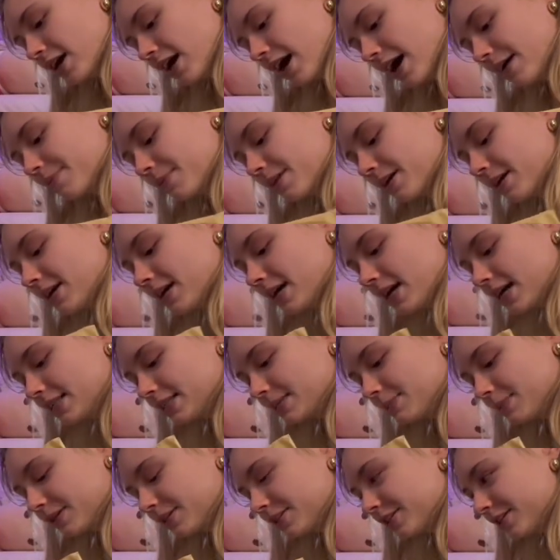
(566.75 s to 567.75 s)
I'm gonna
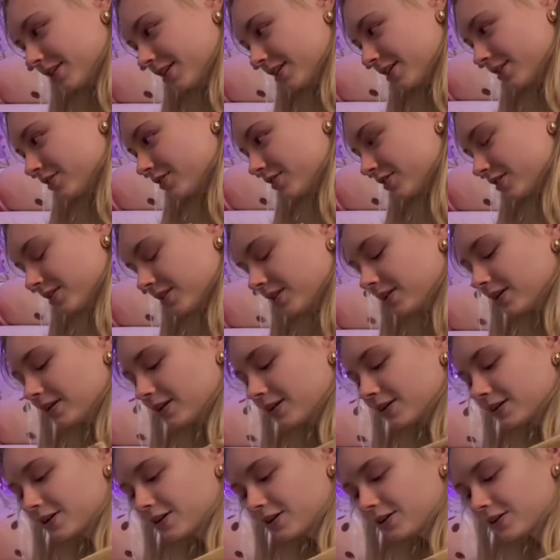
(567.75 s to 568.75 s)
especially use the
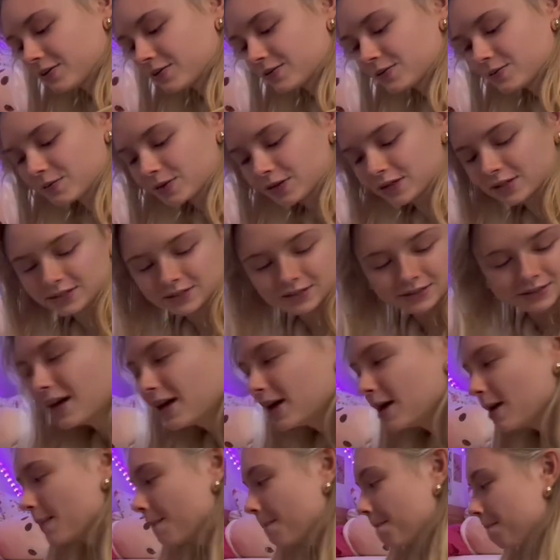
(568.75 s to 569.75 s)
cute one,
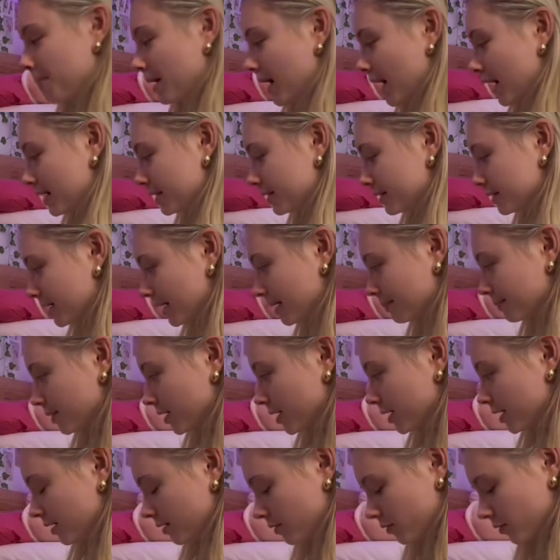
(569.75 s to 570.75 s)
but I'm
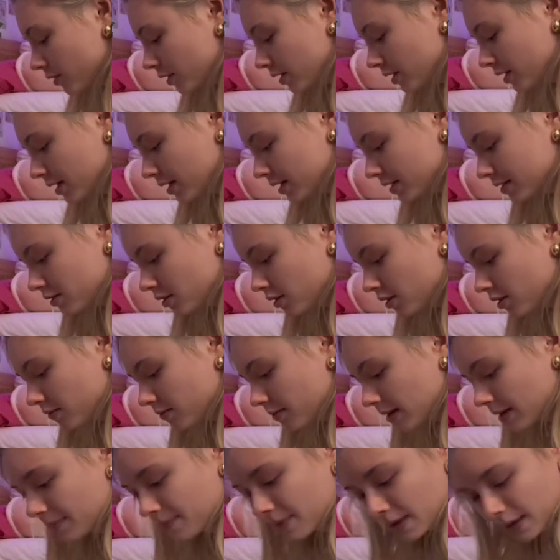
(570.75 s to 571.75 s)
gonna organize all of
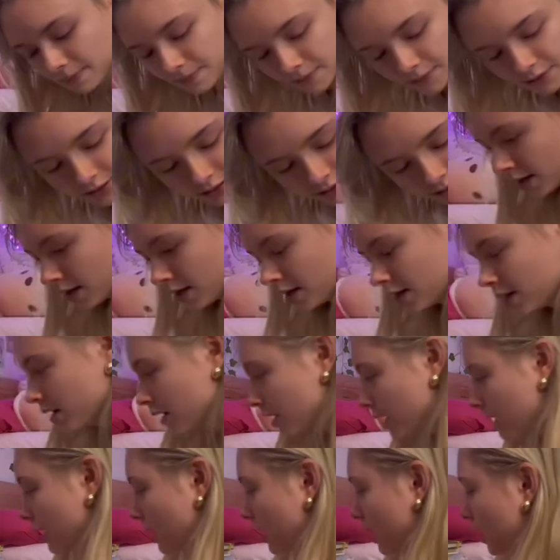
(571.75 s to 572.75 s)
my papers
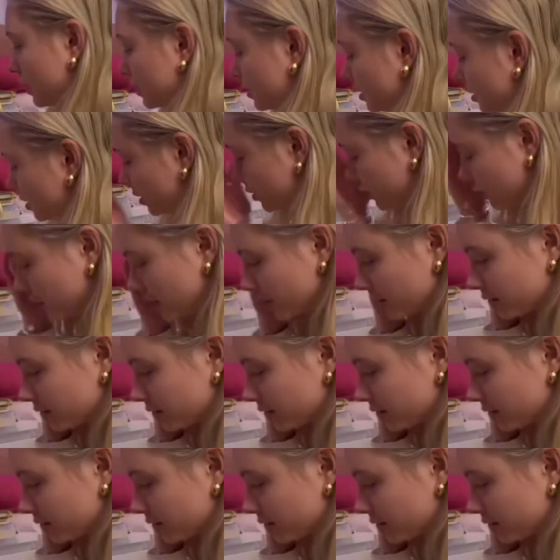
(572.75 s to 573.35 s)
into these